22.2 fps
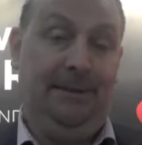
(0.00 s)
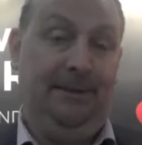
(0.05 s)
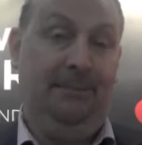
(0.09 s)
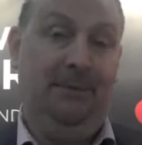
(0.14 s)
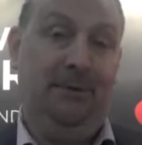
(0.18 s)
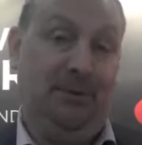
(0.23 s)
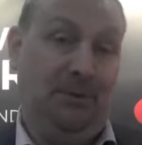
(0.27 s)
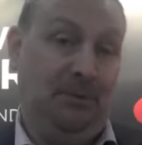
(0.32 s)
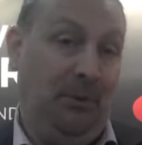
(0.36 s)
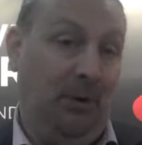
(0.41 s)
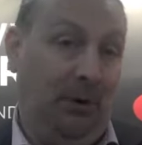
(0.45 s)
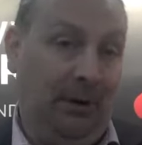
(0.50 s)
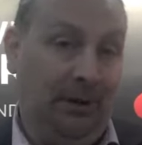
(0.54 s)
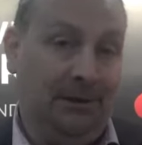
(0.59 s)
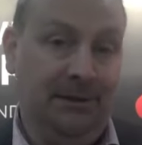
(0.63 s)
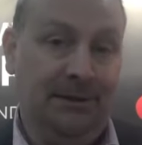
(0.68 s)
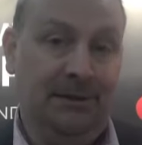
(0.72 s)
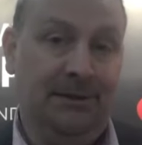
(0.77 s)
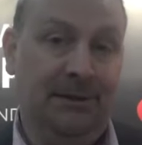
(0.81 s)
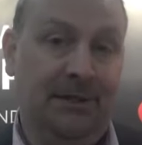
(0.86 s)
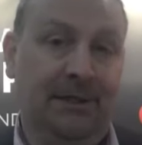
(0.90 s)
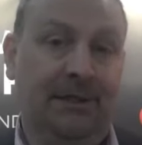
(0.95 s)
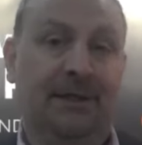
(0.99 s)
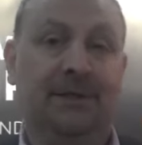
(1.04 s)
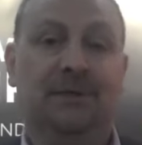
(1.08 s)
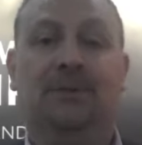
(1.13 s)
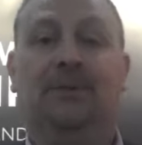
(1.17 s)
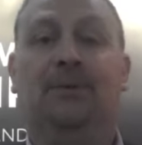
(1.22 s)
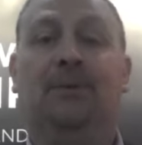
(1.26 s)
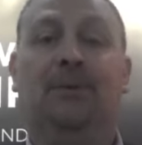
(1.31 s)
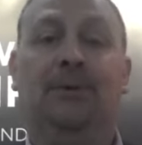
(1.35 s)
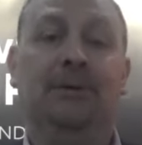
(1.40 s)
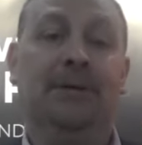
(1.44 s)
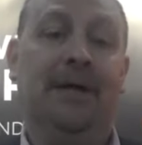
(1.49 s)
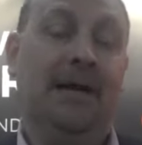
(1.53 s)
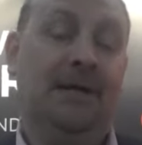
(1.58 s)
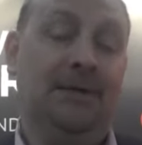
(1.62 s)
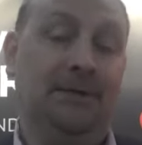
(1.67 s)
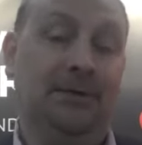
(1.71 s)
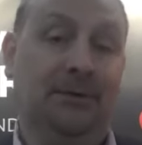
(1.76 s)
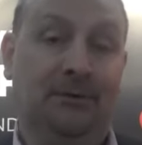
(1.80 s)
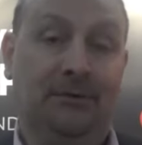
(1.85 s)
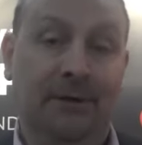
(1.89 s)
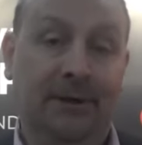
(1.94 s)
metropolitan tickets or
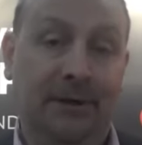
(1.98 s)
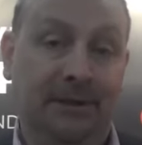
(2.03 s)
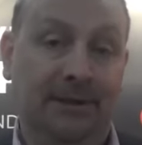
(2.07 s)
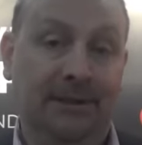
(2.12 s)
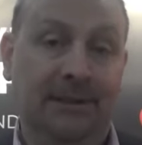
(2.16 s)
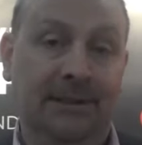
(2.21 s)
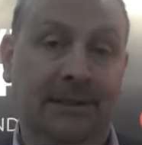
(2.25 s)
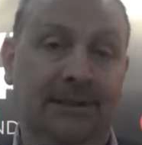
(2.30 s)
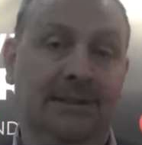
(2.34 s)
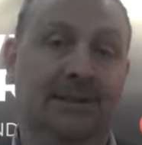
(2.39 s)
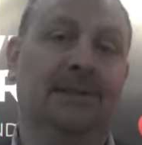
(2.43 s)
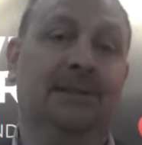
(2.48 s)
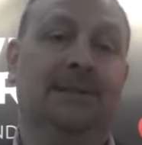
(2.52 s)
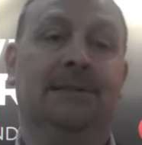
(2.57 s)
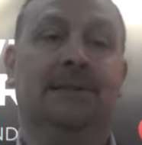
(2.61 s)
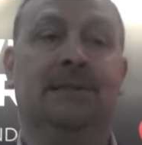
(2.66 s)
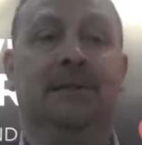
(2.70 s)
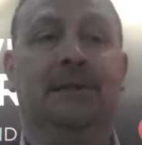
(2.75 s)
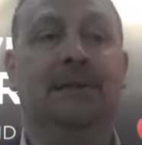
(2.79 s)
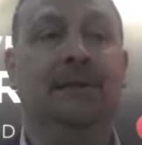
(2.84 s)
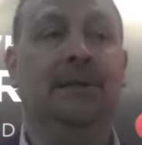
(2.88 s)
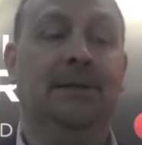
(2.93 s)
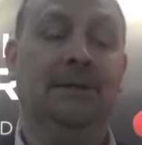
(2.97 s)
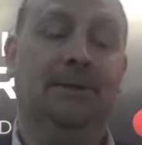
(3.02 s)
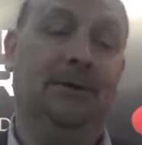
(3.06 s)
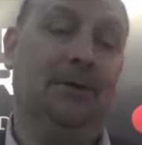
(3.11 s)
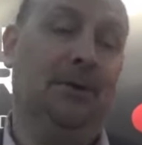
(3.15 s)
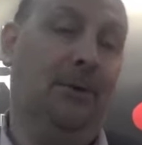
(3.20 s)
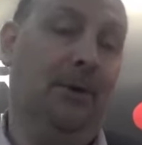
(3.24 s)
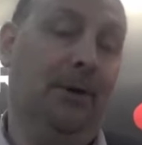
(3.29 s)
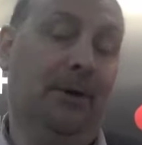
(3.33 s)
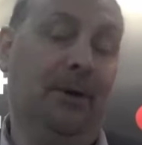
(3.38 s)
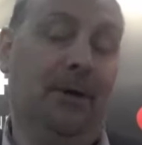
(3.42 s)
national rail tickets, is either going